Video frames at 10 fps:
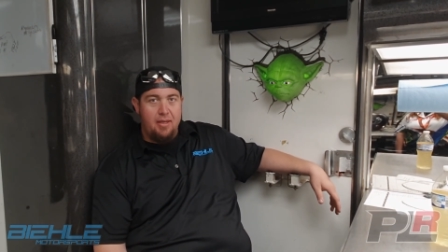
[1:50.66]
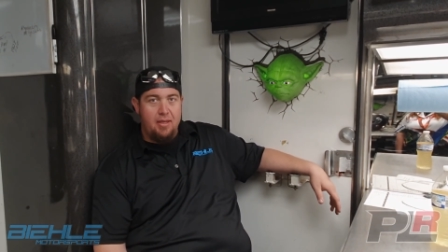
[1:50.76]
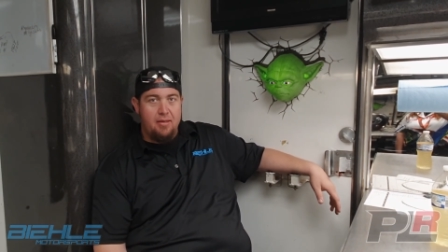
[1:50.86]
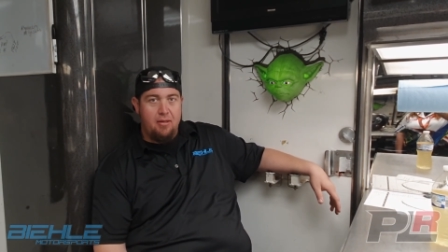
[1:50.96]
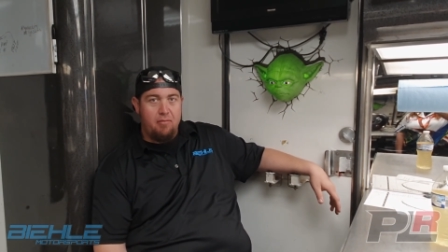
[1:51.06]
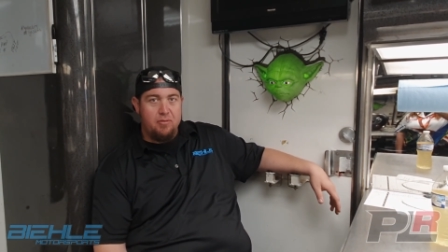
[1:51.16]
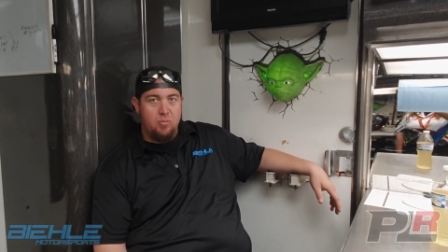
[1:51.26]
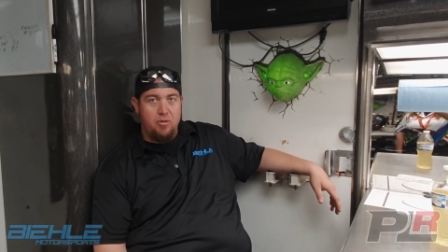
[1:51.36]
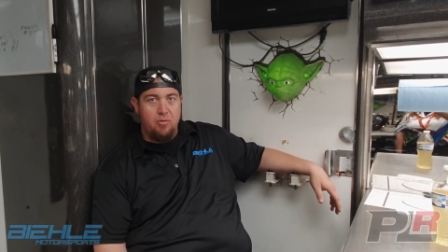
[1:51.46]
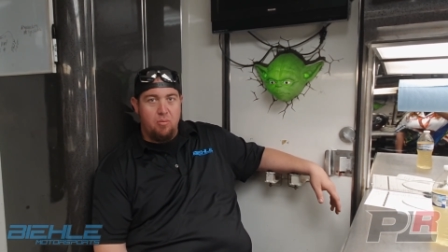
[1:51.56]
and all of his
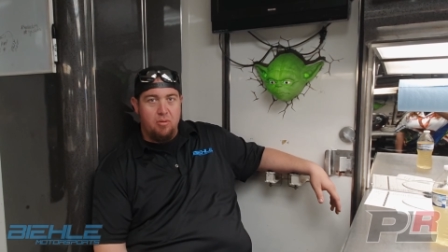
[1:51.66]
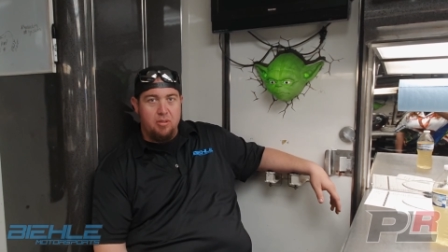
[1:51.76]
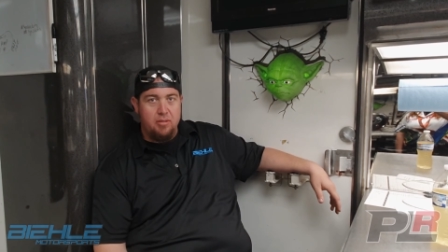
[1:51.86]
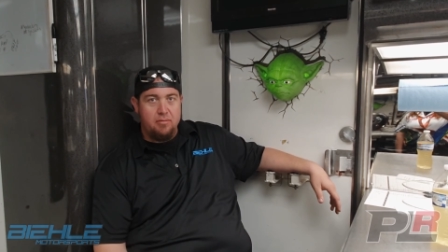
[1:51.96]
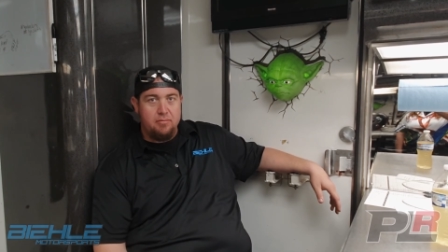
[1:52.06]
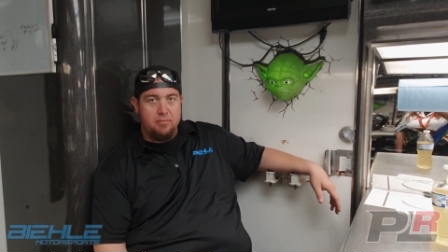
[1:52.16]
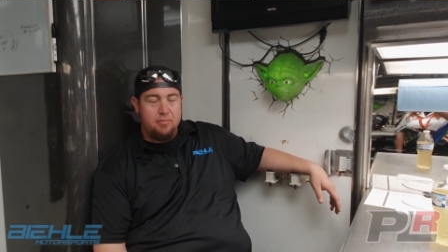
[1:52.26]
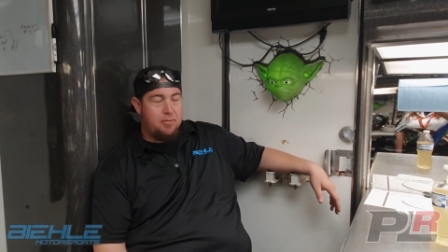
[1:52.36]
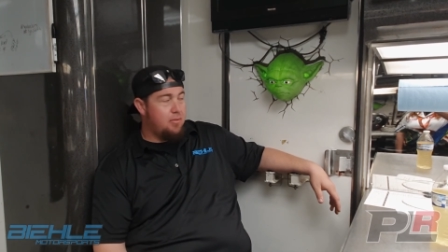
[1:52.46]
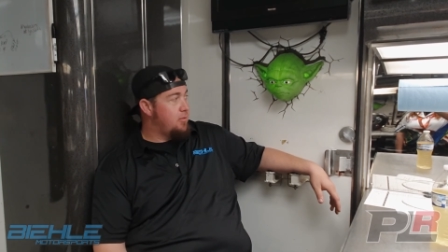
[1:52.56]
wonderful work.
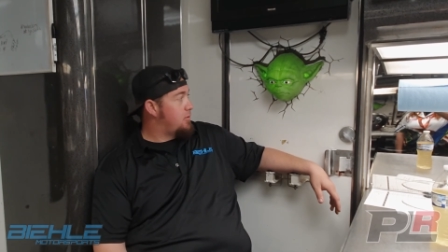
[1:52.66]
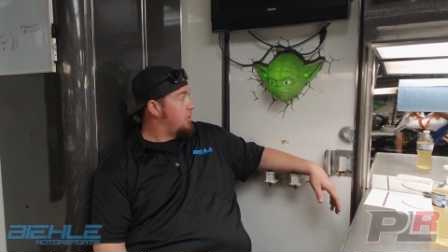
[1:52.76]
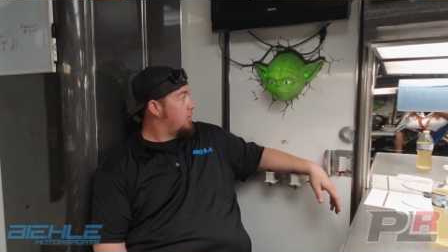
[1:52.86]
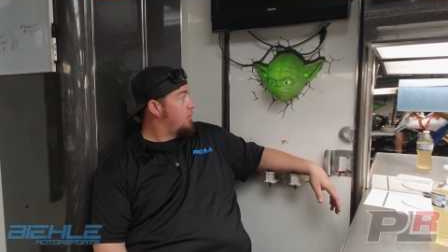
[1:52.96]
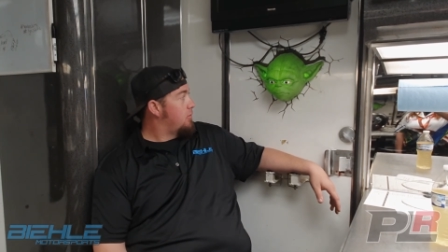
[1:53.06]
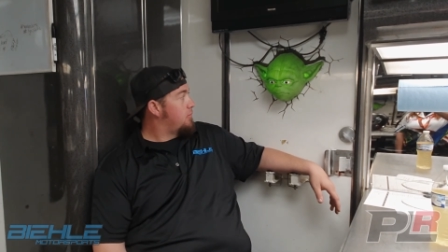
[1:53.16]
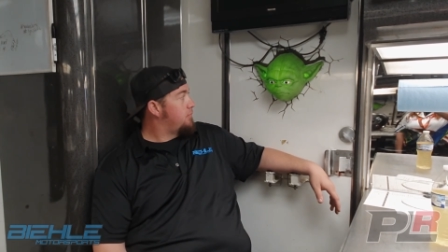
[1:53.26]
So